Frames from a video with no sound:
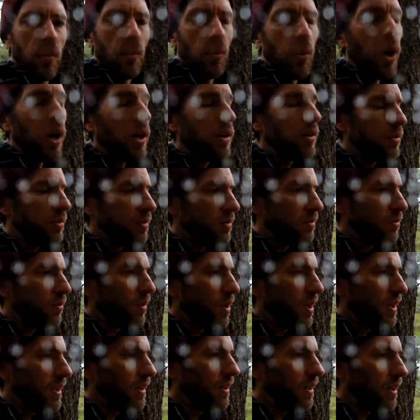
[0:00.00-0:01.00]
One
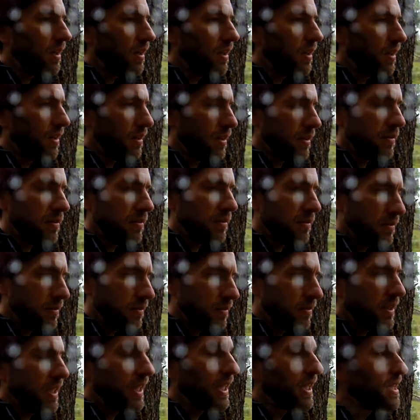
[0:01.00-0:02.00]

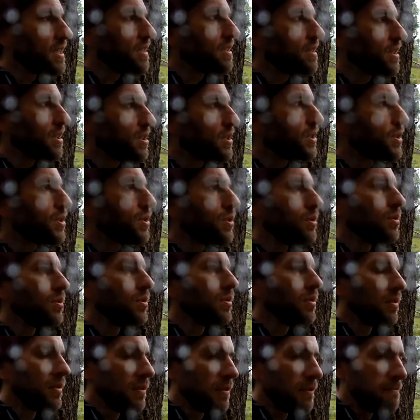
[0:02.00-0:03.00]
thing is just to
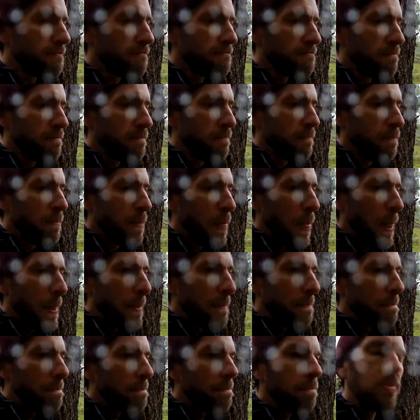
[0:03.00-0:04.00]

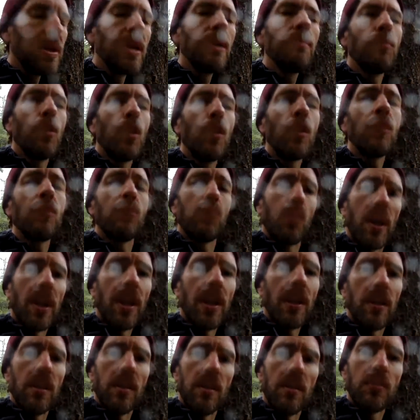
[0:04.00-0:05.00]
be more
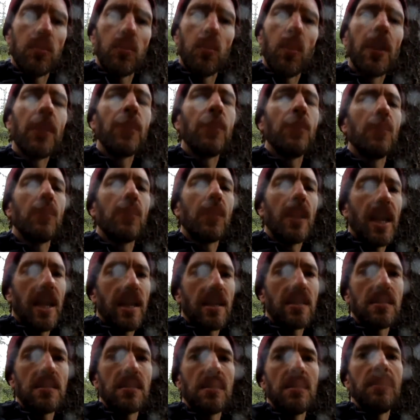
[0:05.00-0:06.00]
aware of what you are
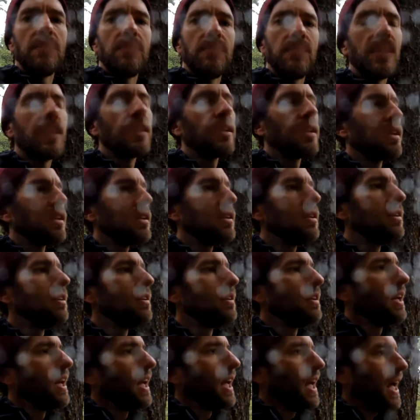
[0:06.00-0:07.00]
actually feeling,
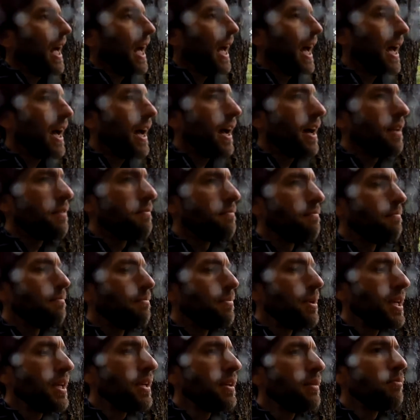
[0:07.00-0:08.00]
and
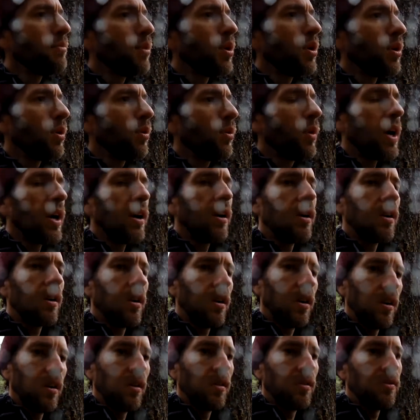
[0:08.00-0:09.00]
be more aware
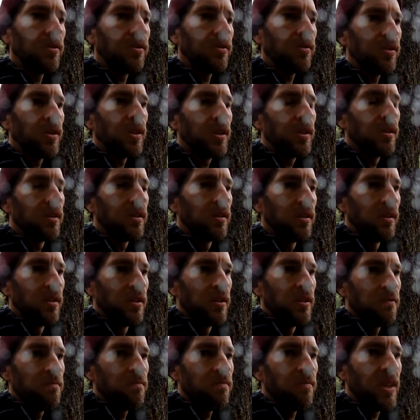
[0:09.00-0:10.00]
of
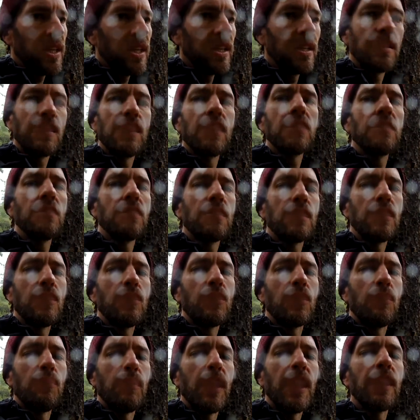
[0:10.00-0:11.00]
the decisions that
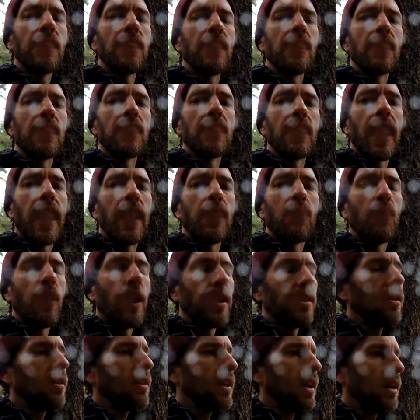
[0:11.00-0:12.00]
you are making and
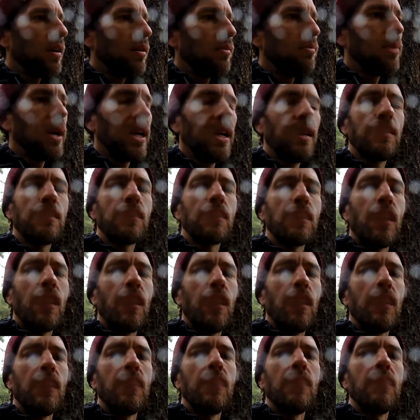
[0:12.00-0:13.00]
whether they are based
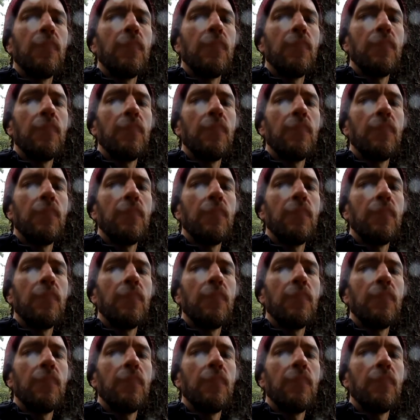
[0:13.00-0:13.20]
on